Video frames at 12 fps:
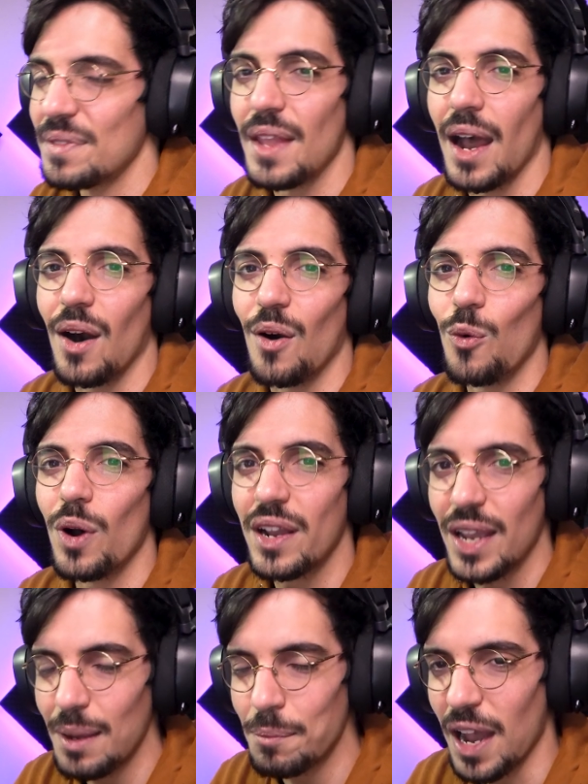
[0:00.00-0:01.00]
Now,
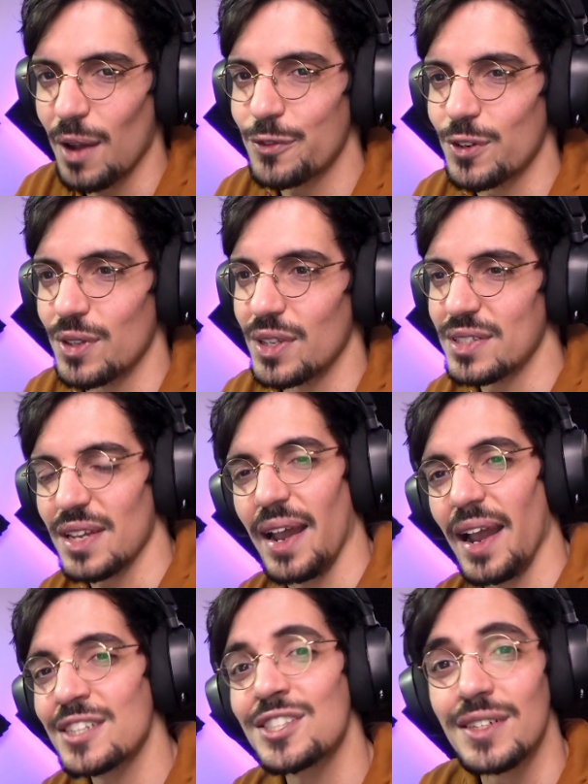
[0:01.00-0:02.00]
what came after this, I
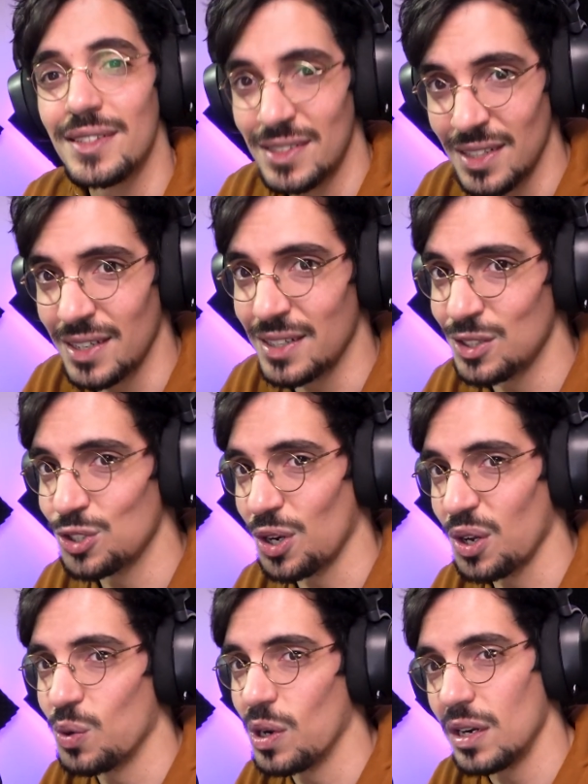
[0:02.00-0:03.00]
actually did
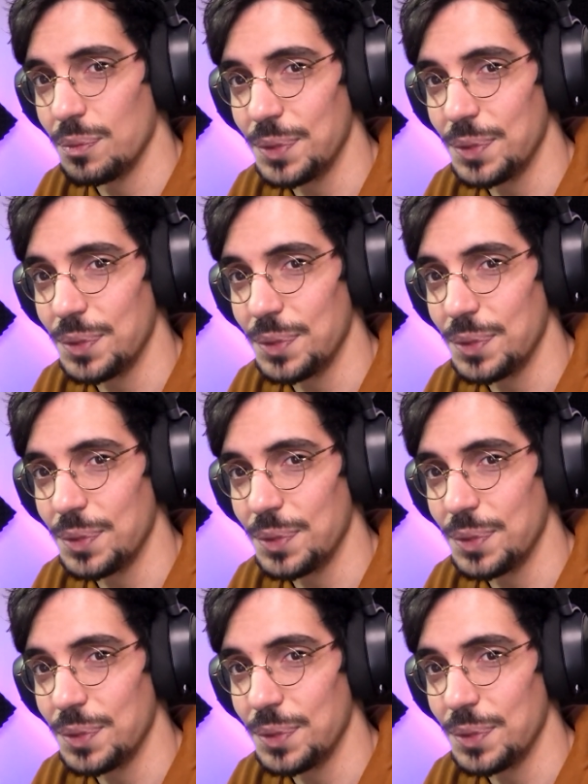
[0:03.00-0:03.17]
enjoy quite a